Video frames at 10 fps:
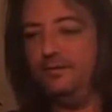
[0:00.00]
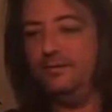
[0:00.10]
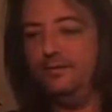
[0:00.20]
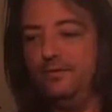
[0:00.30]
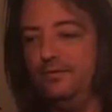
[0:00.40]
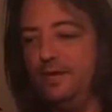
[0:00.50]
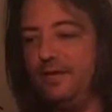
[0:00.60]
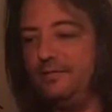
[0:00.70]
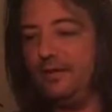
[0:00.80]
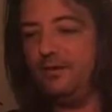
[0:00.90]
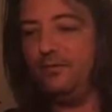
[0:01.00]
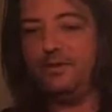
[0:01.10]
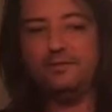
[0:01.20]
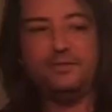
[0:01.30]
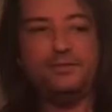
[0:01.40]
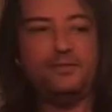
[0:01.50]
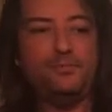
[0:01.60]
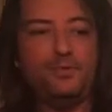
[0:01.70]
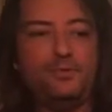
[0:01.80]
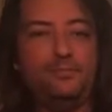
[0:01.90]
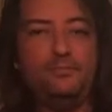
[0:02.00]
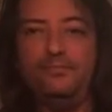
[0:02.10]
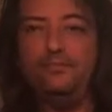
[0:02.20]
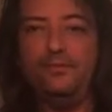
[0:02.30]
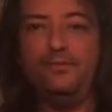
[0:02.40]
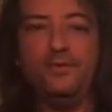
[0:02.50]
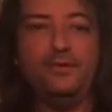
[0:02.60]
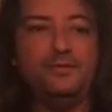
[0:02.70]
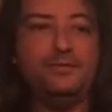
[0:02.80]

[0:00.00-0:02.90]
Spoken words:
I don't know. If you guys got questions on the build,